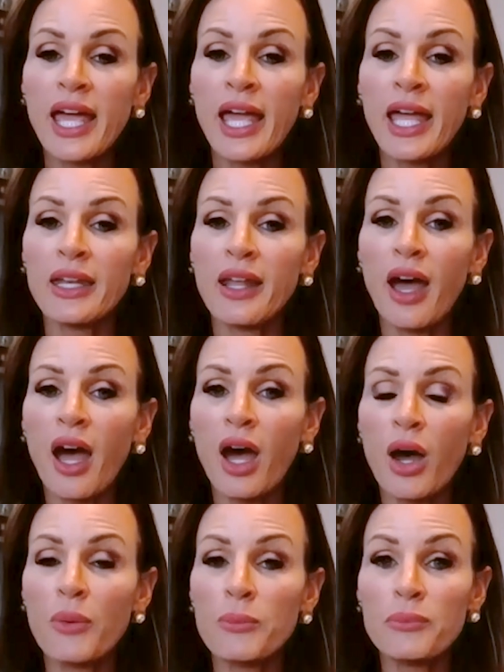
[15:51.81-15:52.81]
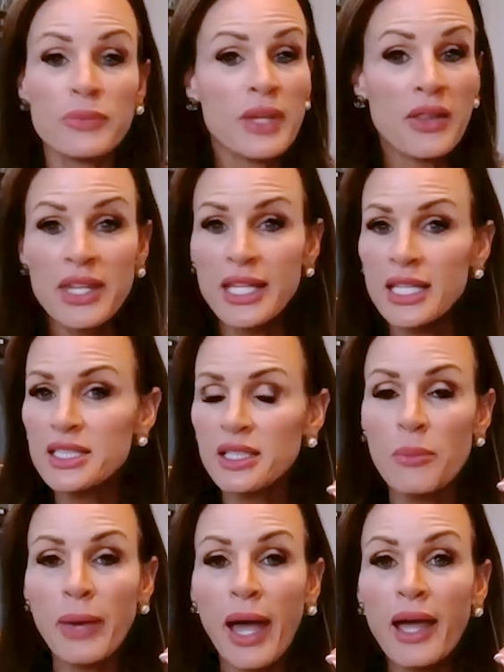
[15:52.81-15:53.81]
then they get to
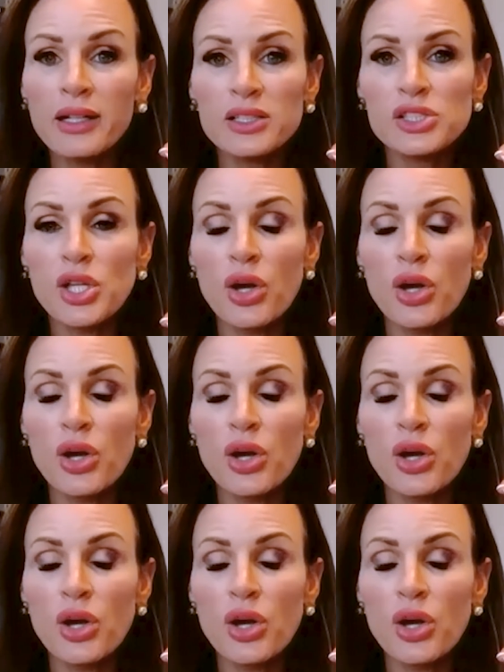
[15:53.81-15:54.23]
come back.